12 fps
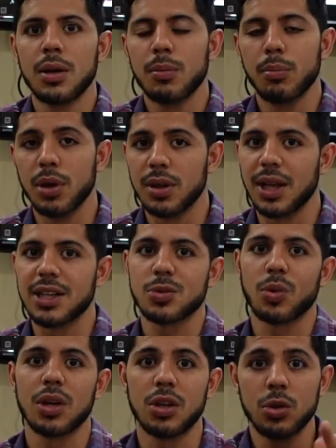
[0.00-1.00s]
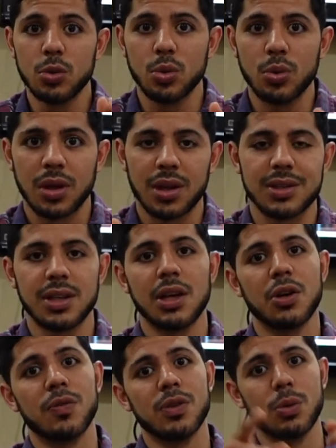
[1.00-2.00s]
but that's why you get to
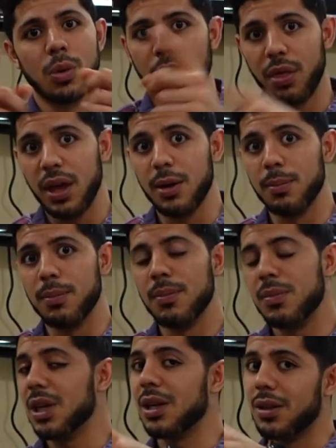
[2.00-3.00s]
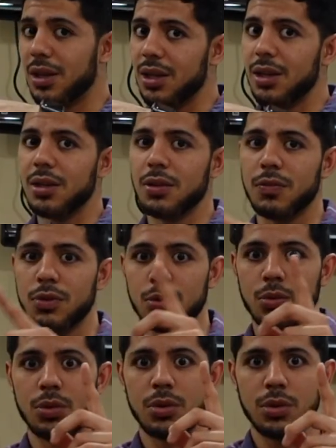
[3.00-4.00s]
interview them, not they interview
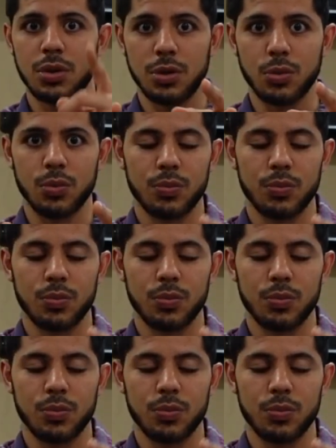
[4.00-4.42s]
you.